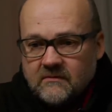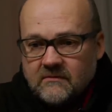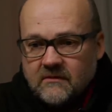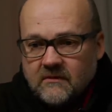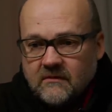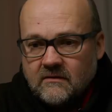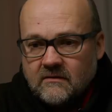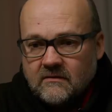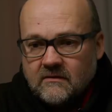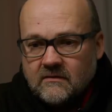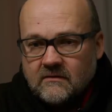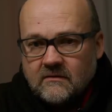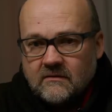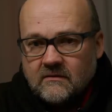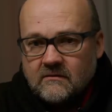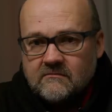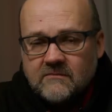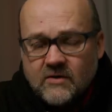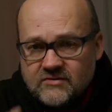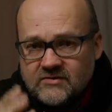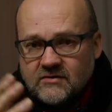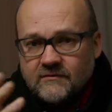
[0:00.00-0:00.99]
or
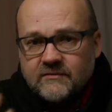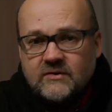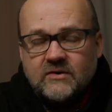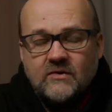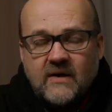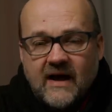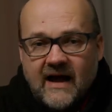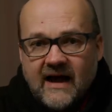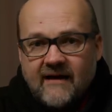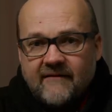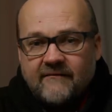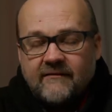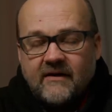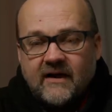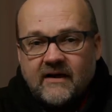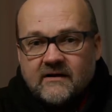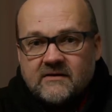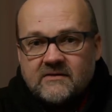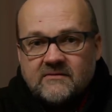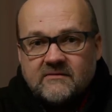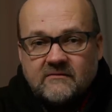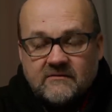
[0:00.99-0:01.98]
most of you, have
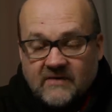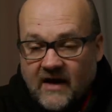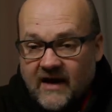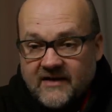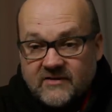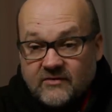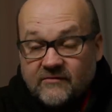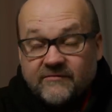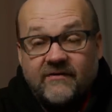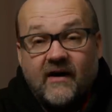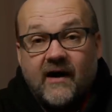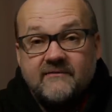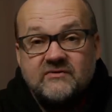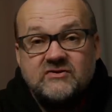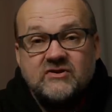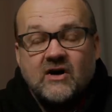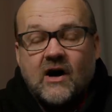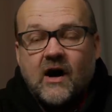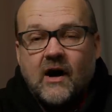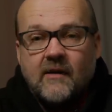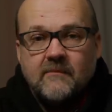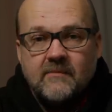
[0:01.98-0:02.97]
a 9-to-5
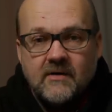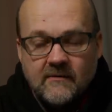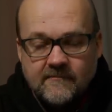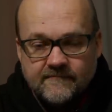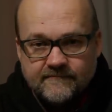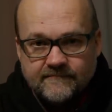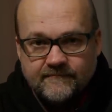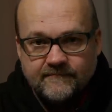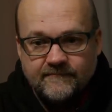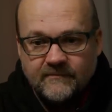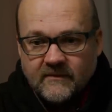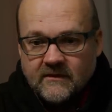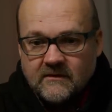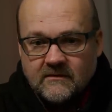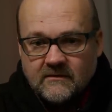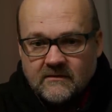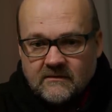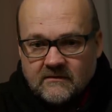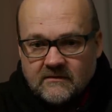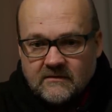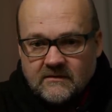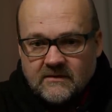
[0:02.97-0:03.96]
job.
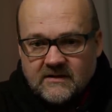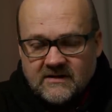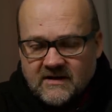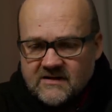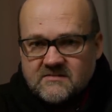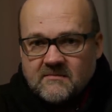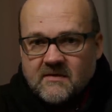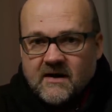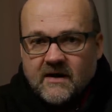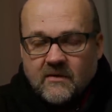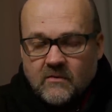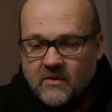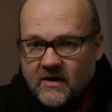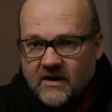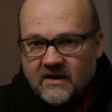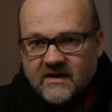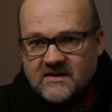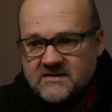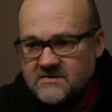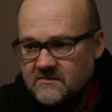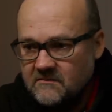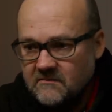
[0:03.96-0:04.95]
It doesn't matter what
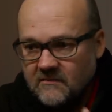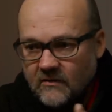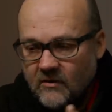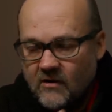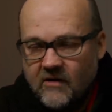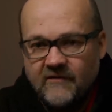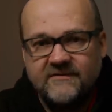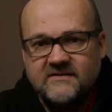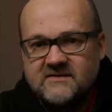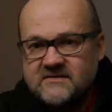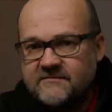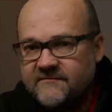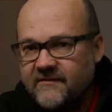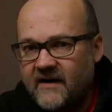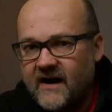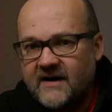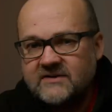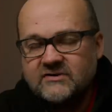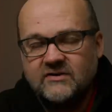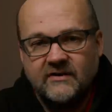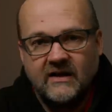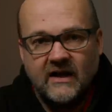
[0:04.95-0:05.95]
it is, office,
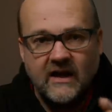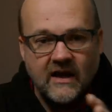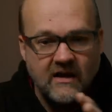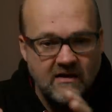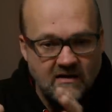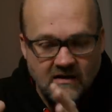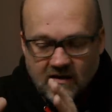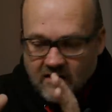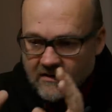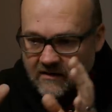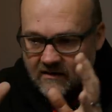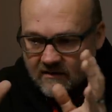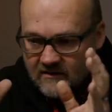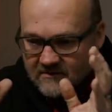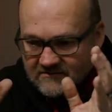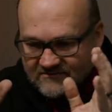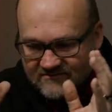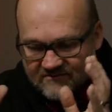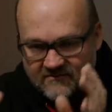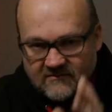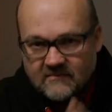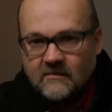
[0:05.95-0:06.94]
factory,
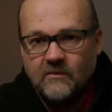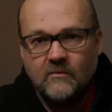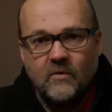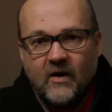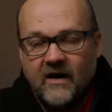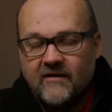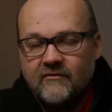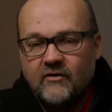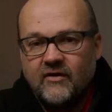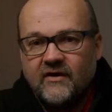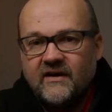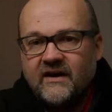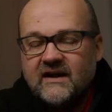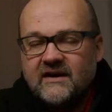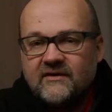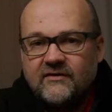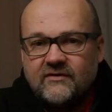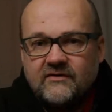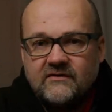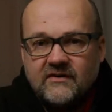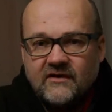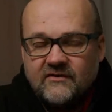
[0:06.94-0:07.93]
whatever it
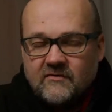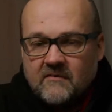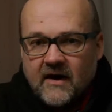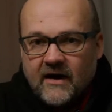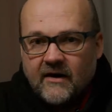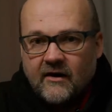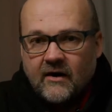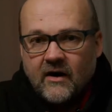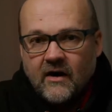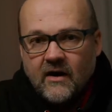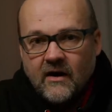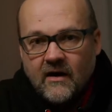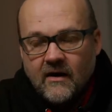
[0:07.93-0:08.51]
is, doesn't matter.